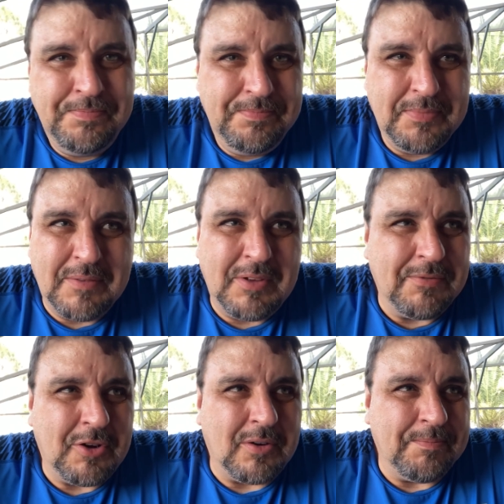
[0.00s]
If
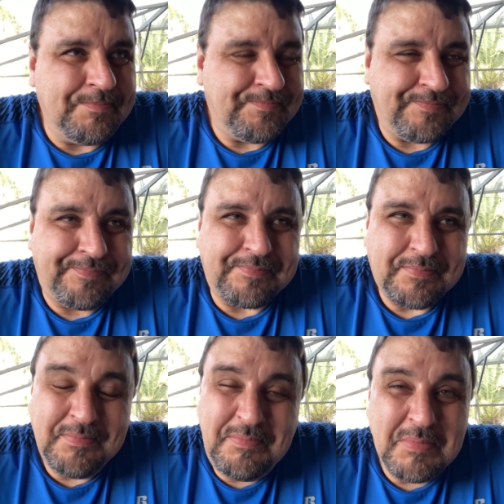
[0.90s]
you're
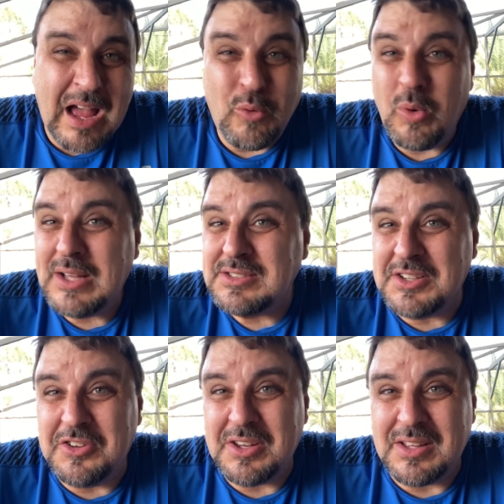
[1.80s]
out west and
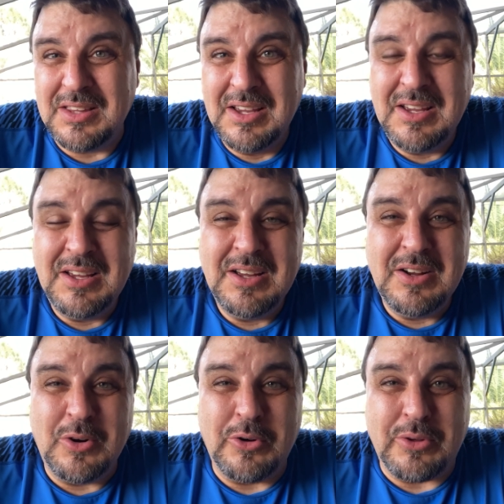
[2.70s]
you get
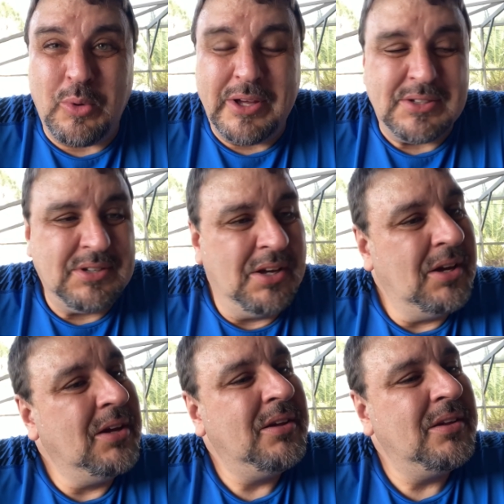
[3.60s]
earthquakes,
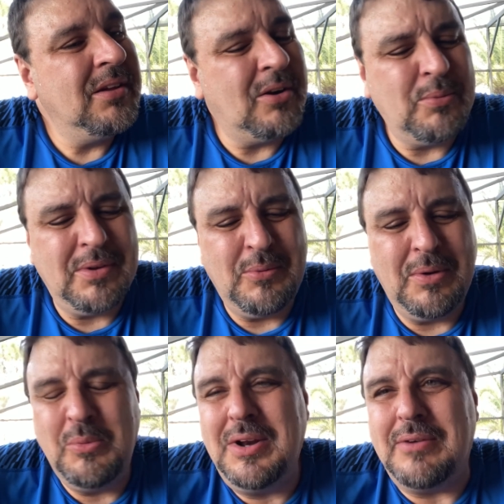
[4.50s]
you know,
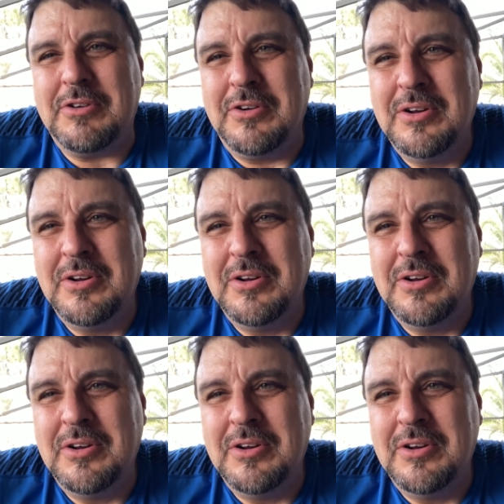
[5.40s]
whatever.